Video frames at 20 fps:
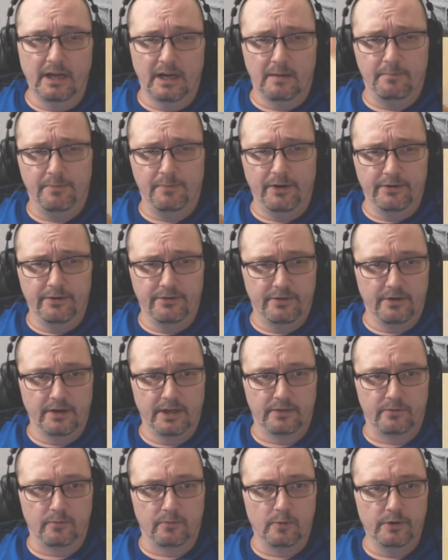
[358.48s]
I'm pretty sure
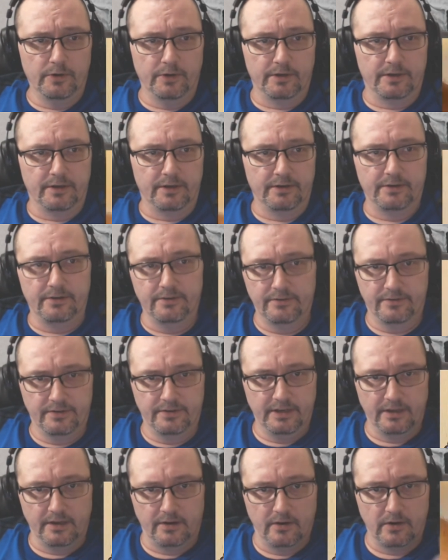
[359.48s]
that's wood because you can see
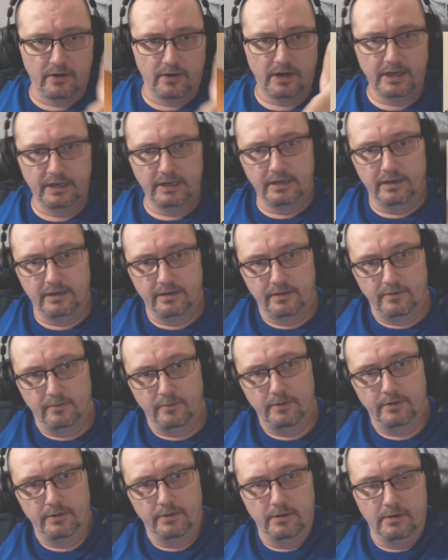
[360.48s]
the grain in the
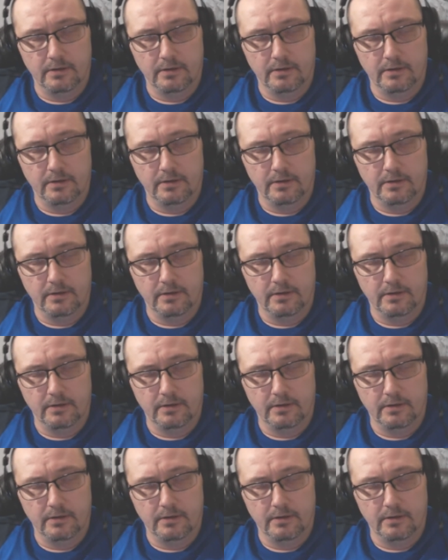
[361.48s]
wood.